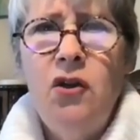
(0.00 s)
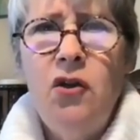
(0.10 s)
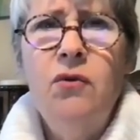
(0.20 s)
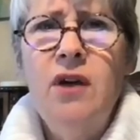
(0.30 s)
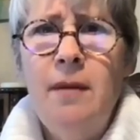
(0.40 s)

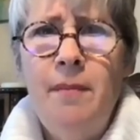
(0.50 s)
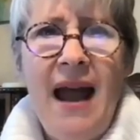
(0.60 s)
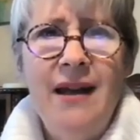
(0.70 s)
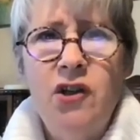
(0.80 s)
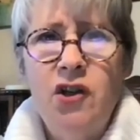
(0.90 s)
you can
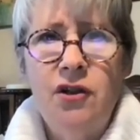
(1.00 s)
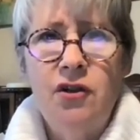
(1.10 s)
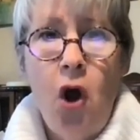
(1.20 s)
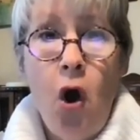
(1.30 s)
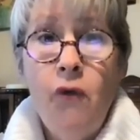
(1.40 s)

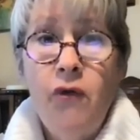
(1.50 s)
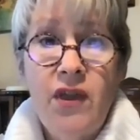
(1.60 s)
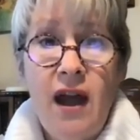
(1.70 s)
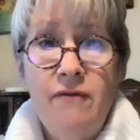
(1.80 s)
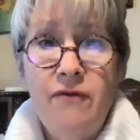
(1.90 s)
imagine over
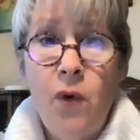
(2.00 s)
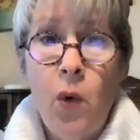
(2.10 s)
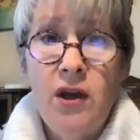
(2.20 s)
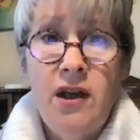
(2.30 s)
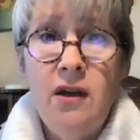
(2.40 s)
that
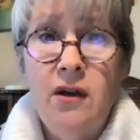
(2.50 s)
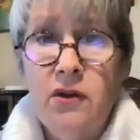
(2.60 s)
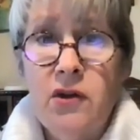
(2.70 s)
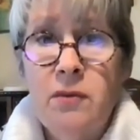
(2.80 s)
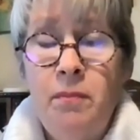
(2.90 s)
4
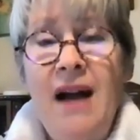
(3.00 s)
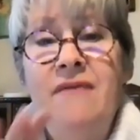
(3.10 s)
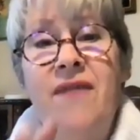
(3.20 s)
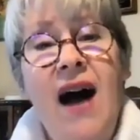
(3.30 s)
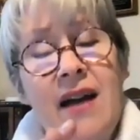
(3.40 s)
years by
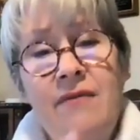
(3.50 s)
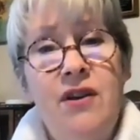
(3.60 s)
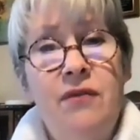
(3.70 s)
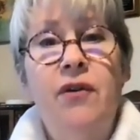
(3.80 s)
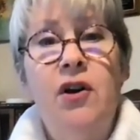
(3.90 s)
5
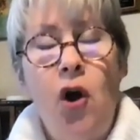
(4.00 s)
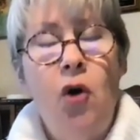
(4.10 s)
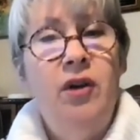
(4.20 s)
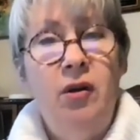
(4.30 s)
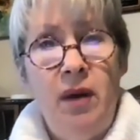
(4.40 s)
different
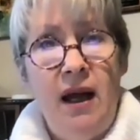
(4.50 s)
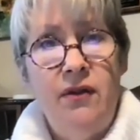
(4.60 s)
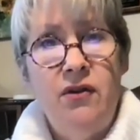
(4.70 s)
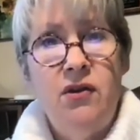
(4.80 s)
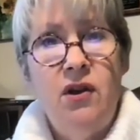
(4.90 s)

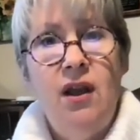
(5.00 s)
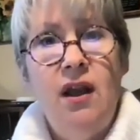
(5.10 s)
homeopaths.